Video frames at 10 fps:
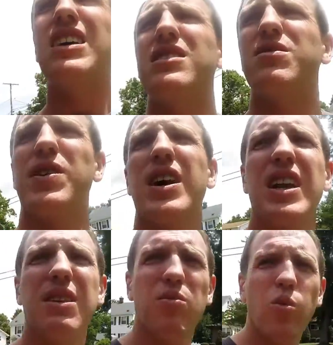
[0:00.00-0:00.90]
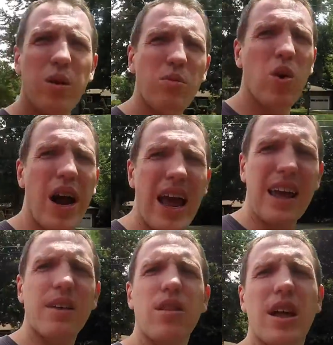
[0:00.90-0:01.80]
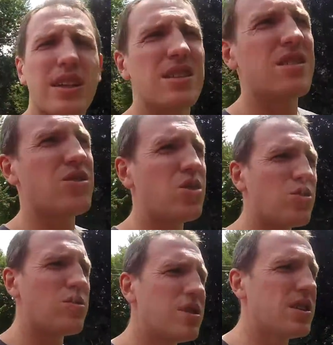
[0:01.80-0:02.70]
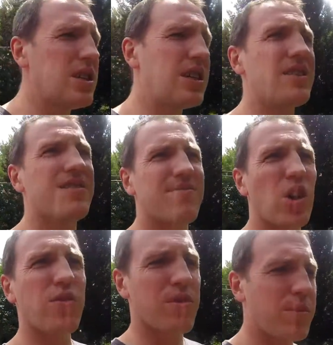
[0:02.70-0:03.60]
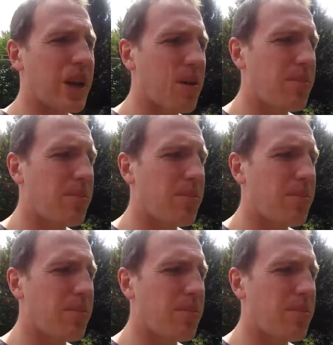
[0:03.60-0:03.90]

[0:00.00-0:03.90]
Just figured I'd give one more angle on this tune and go from there.